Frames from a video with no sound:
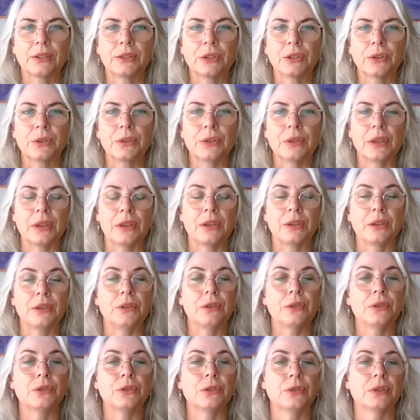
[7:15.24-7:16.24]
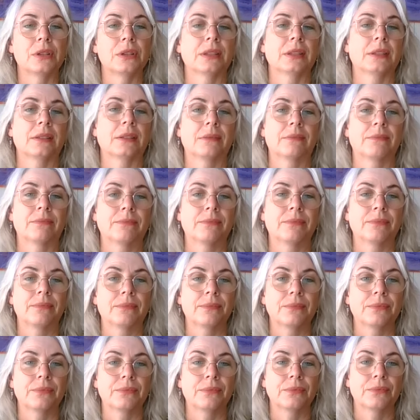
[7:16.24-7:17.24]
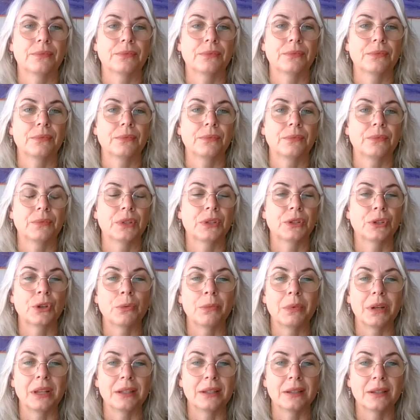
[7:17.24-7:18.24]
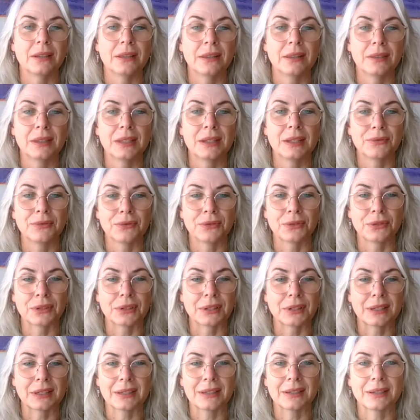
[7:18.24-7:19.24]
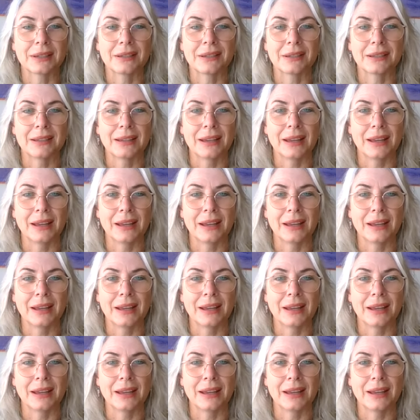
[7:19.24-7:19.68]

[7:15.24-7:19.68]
So you can do this with so many different